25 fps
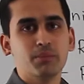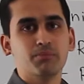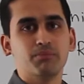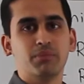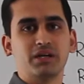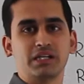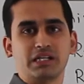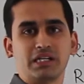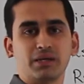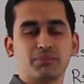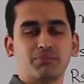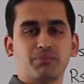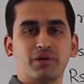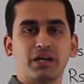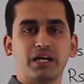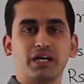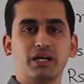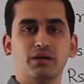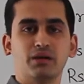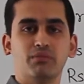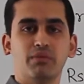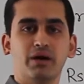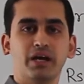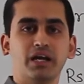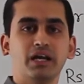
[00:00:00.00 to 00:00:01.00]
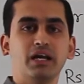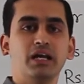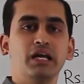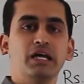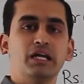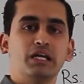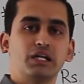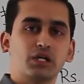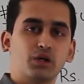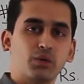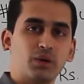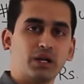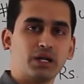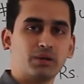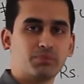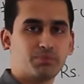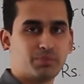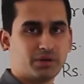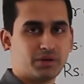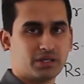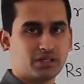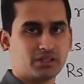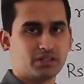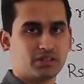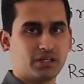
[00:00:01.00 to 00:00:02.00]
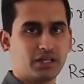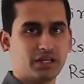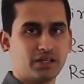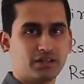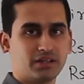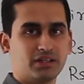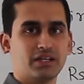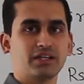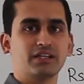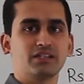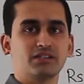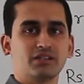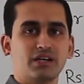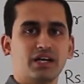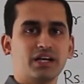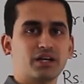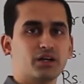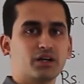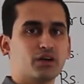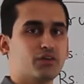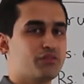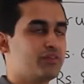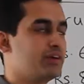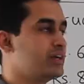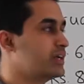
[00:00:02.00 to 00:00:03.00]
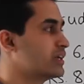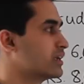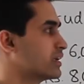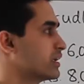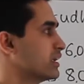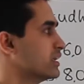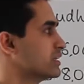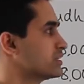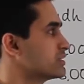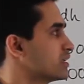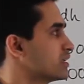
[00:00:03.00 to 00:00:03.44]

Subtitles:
multiplied by 12%, that is rate of interest,